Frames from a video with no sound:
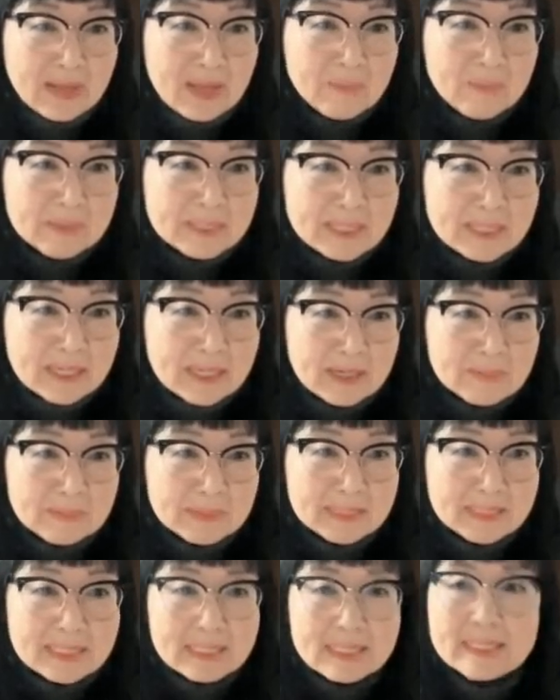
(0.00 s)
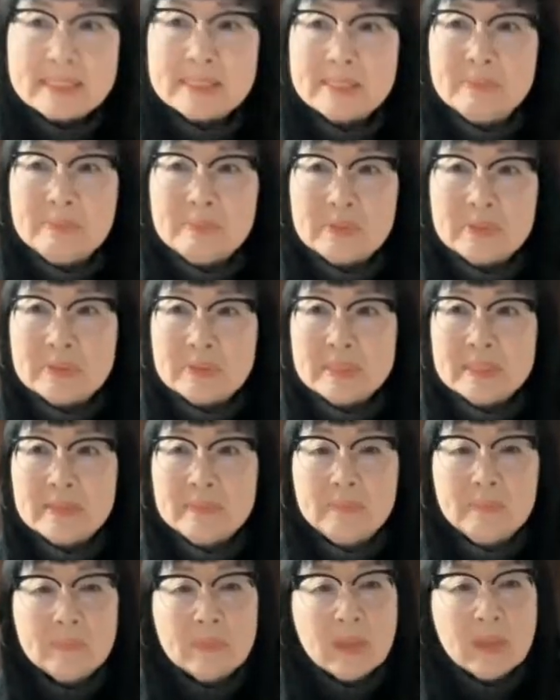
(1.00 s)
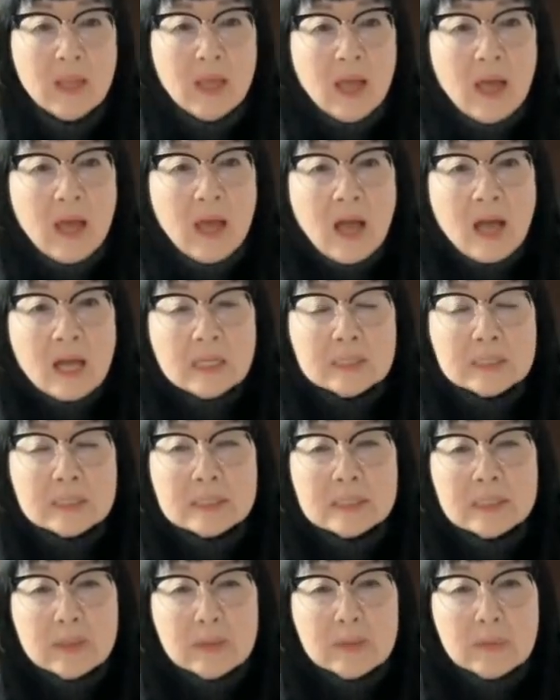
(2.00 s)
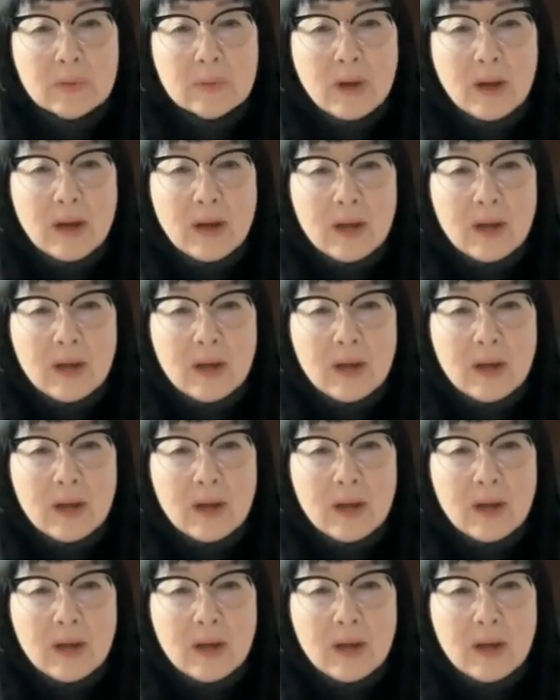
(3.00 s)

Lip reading: able to come see this in person. So,